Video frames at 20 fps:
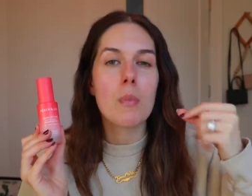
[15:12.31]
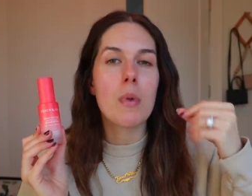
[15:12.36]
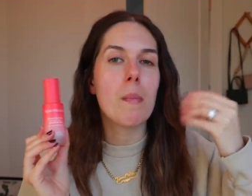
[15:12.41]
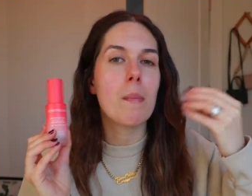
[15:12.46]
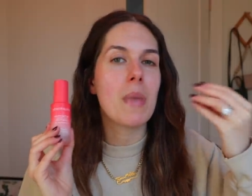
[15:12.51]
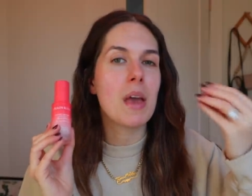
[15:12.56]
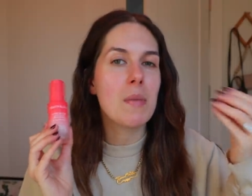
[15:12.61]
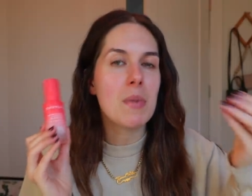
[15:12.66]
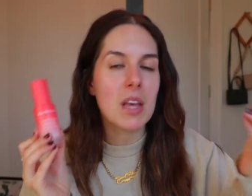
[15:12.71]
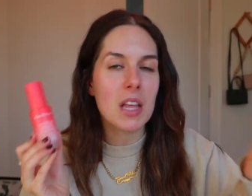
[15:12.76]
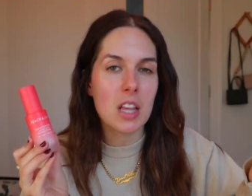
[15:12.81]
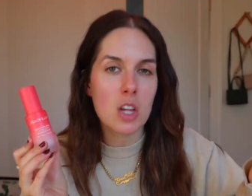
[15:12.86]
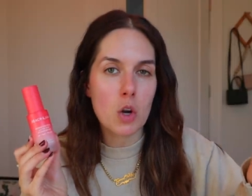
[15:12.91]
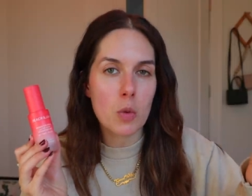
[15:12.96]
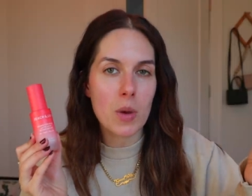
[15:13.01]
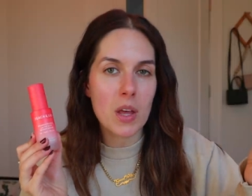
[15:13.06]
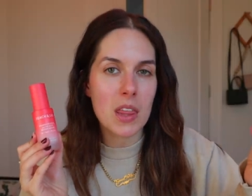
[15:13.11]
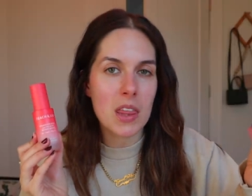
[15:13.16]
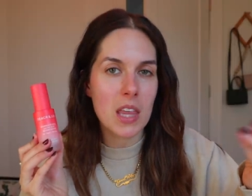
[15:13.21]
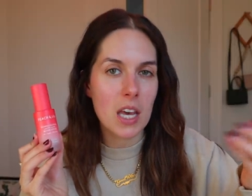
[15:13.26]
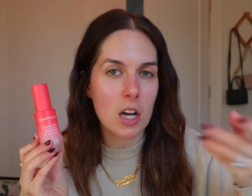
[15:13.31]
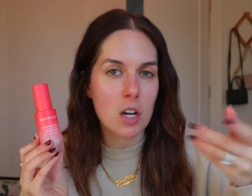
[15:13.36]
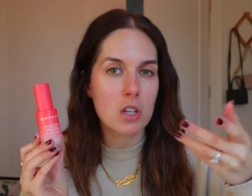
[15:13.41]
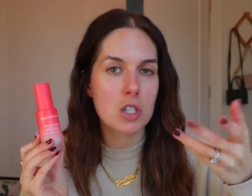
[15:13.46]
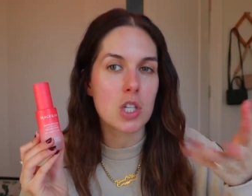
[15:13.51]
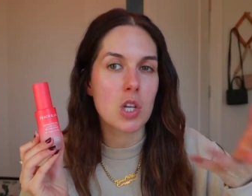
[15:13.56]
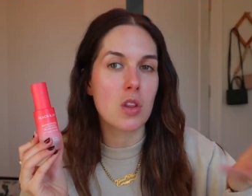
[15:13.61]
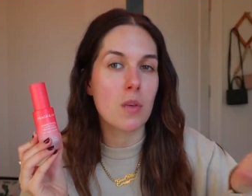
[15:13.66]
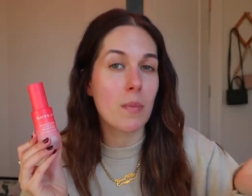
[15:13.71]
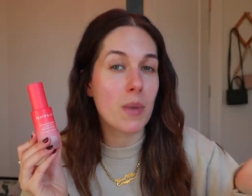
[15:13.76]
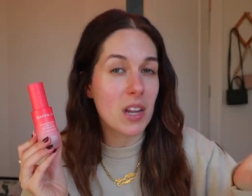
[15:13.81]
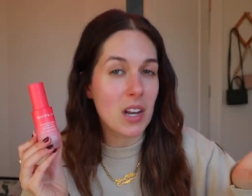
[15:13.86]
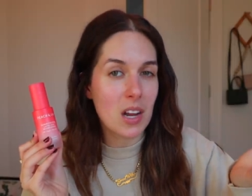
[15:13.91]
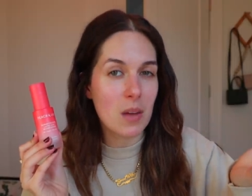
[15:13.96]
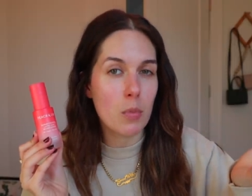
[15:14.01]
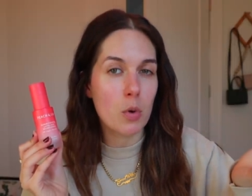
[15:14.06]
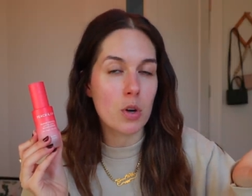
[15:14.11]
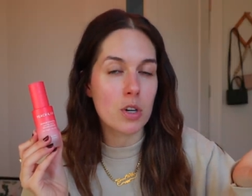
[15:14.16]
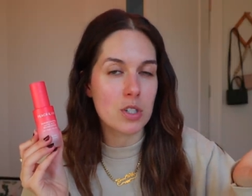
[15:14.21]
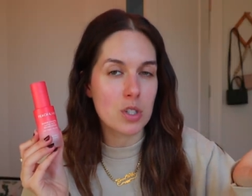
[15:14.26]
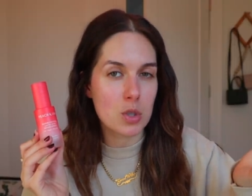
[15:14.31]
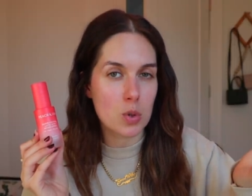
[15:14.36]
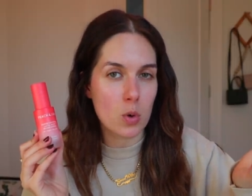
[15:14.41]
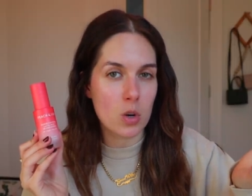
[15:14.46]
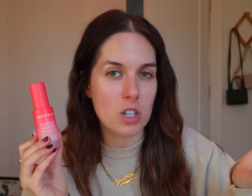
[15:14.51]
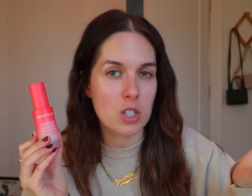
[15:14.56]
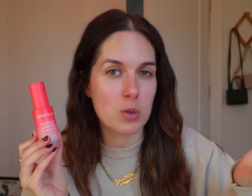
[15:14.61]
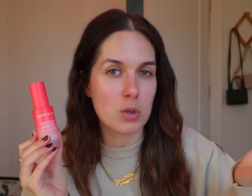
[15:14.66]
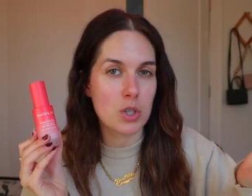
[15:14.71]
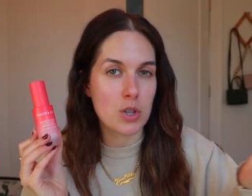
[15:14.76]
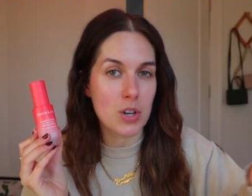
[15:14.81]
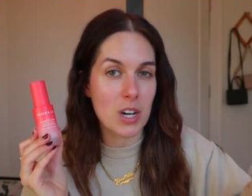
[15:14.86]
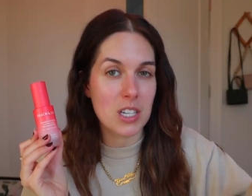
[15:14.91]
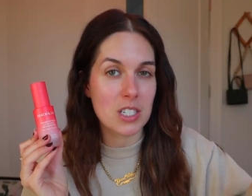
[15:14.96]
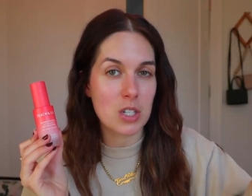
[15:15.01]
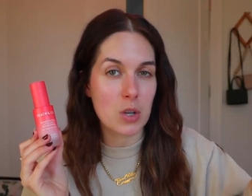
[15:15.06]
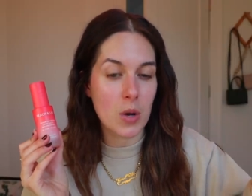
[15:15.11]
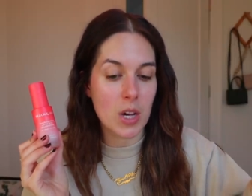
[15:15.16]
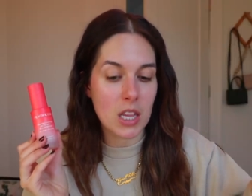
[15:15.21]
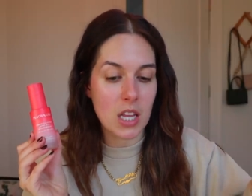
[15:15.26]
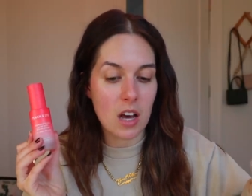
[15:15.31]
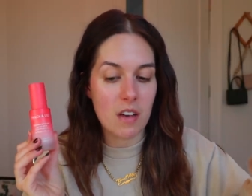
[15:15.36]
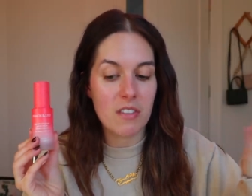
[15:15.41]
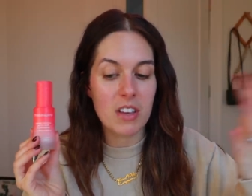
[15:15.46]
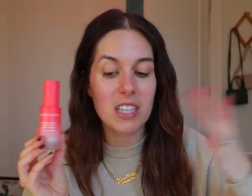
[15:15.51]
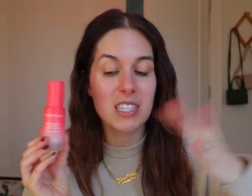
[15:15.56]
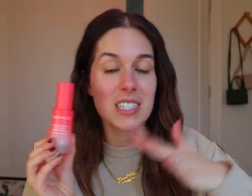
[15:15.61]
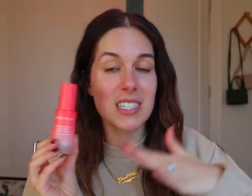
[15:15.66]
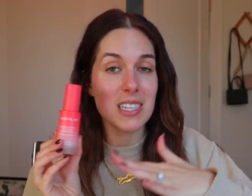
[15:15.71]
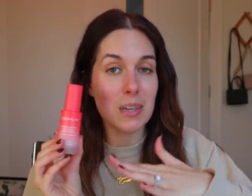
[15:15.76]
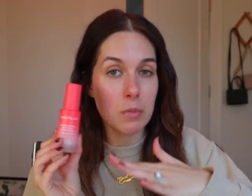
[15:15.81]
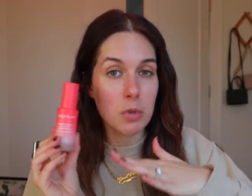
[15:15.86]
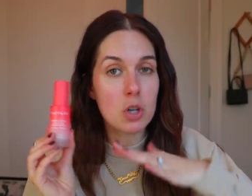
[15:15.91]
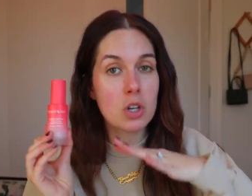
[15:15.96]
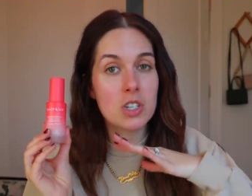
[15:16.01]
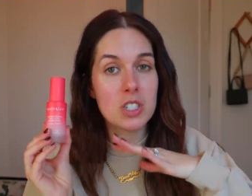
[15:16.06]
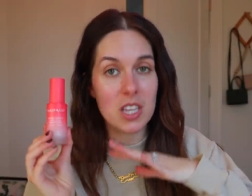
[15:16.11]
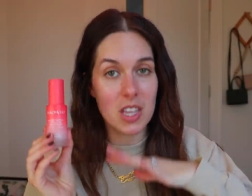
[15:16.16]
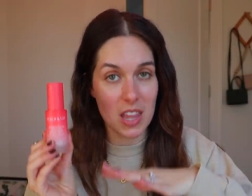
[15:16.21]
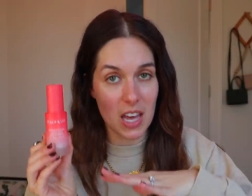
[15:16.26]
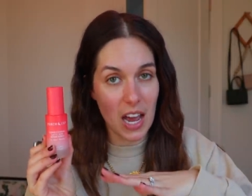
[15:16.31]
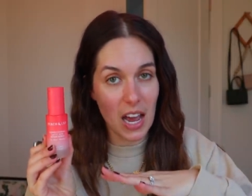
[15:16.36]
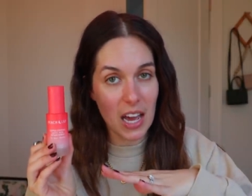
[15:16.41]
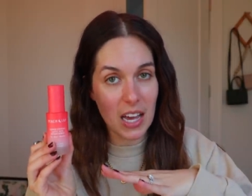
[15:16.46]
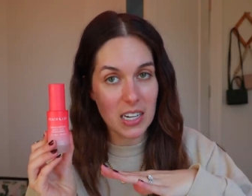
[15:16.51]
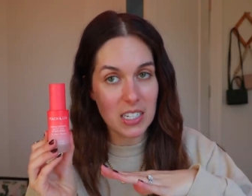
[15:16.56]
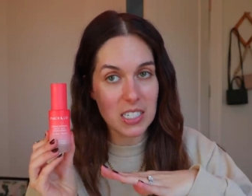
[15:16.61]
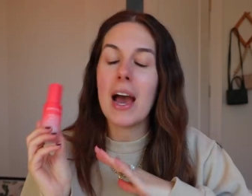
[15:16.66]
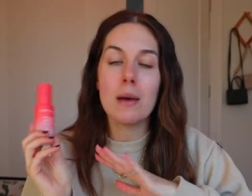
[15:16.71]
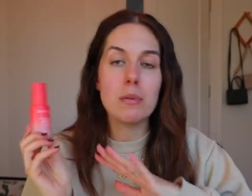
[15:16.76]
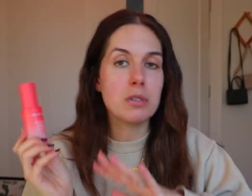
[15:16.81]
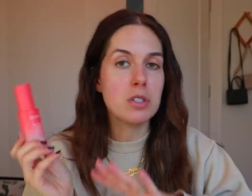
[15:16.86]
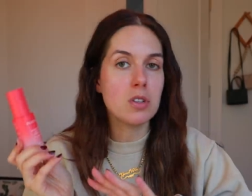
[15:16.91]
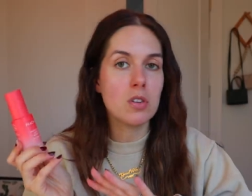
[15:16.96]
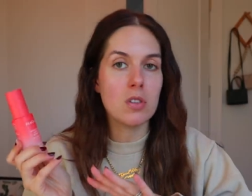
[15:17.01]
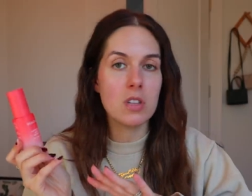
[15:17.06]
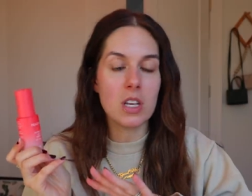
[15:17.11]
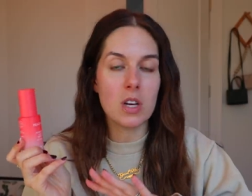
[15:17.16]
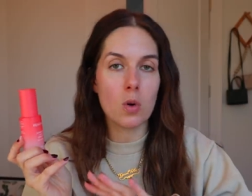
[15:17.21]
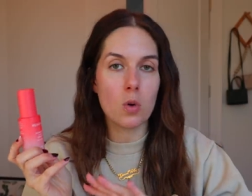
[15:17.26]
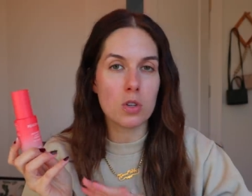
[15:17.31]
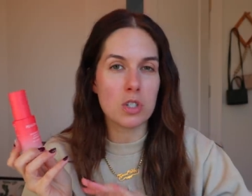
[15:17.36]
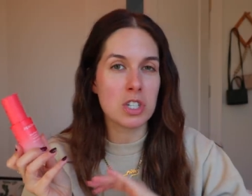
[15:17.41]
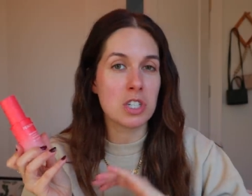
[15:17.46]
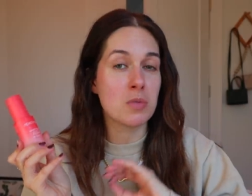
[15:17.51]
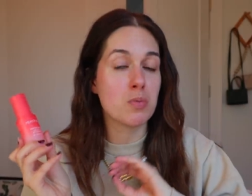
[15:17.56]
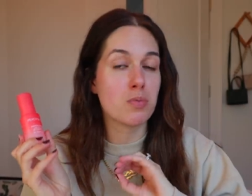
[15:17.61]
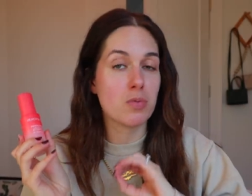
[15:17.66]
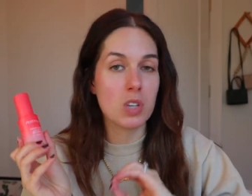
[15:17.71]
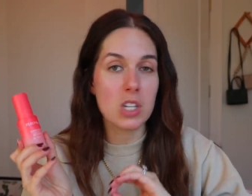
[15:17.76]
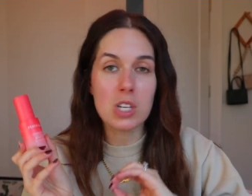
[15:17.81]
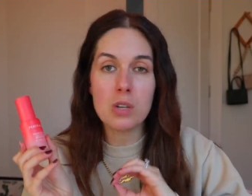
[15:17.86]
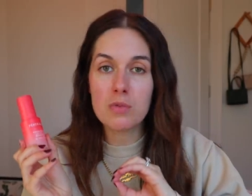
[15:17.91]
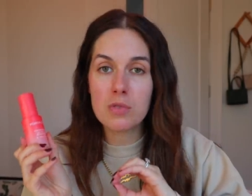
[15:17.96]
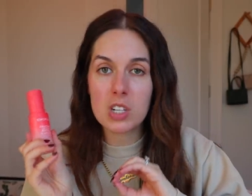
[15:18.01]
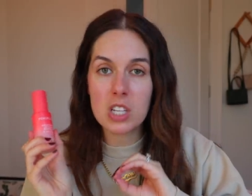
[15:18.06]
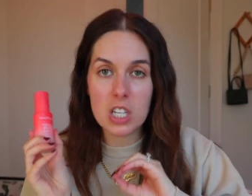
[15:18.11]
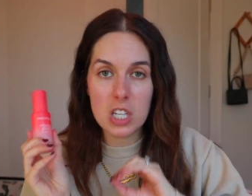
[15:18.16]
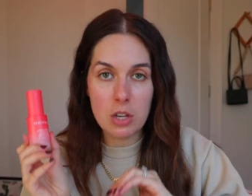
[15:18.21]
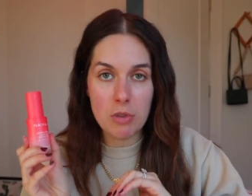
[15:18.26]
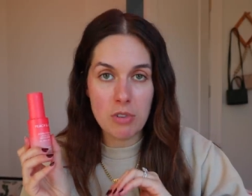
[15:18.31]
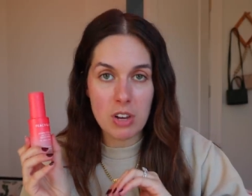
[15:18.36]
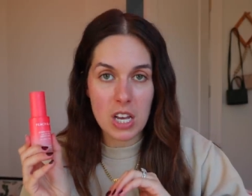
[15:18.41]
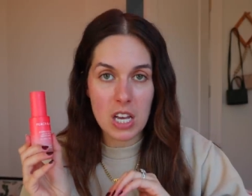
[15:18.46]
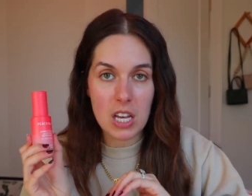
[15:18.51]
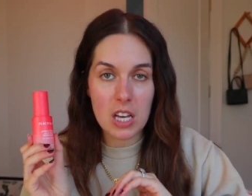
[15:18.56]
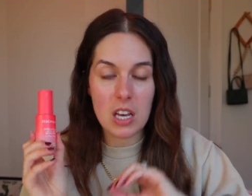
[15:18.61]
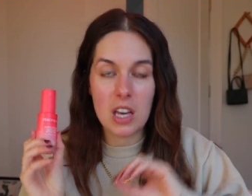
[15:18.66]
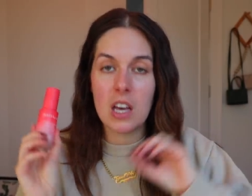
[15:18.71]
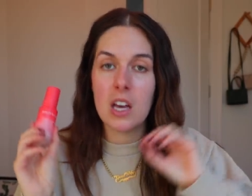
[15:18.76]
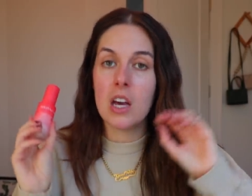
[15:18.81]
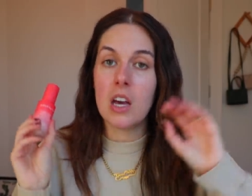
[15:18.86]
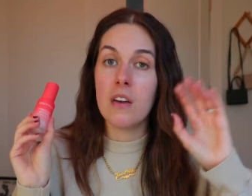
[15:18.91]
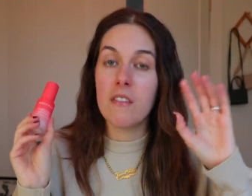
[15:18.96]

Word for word: but maybe a little bit thicker. So the Monday Born Source, which you guys know I love, it's similar to that. Absolutely gorgeous, really, really unique.